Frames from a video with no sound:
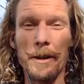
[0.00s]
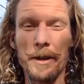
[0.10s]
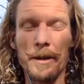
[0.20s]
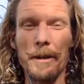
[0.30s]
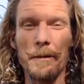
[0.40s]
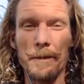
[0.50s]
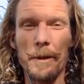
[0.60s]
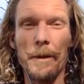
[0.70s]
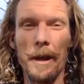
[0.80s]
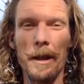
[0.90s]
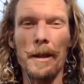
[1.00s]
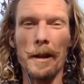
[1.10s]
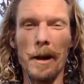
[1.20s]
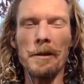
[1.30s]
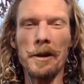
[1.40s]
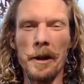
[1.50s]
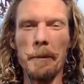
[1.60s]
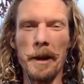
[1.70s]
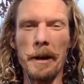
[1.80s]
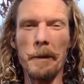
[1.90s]
to do the
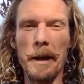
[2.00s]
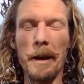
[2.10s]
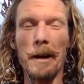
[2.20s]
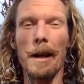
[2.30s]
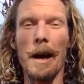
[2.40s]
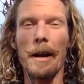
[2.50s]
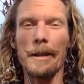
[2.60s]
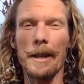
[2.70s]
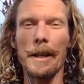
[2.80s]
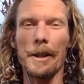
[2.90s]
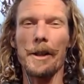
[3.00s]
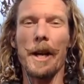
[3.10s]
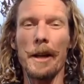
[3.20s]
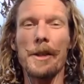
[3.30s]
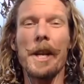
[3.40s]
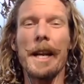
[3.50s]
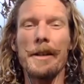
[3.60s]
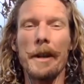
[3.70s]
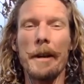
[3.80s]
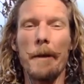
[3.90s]
long-term thing with, a lot is going to
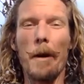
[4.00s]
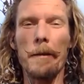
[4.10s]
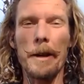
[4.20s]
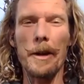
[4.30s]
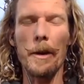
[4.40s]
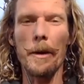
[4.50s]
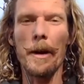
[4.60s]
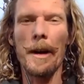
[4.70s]
change and evolve in you.